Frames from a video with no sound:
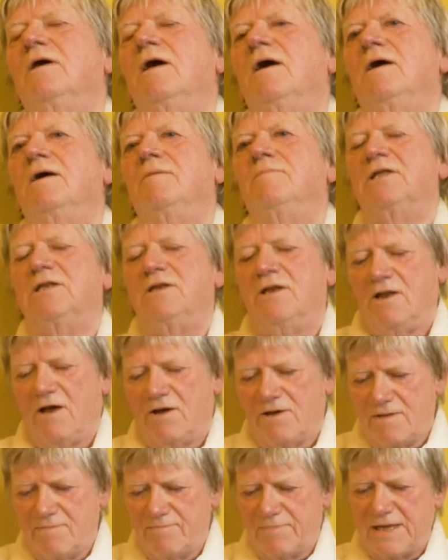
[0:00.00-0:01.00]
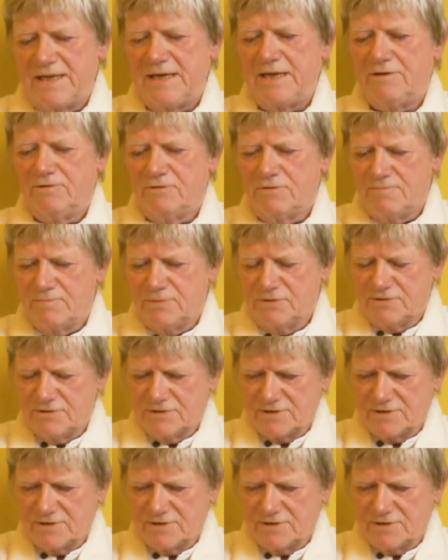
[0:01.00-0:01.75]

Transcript: an enlightened being or the Buddha